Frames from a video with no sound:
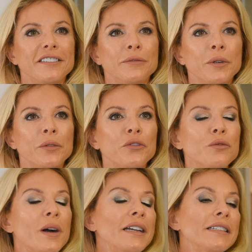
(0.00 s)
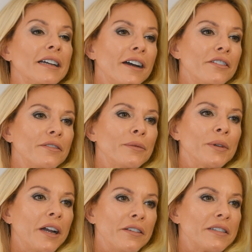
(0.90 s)
Well, twice
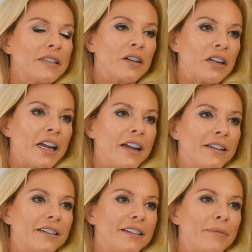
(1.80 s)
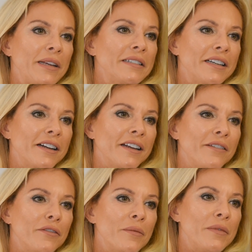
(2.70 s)
we had to start again,
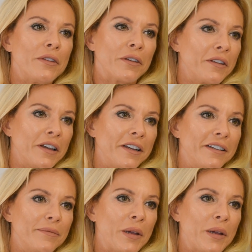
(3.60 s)
basically, from nothing.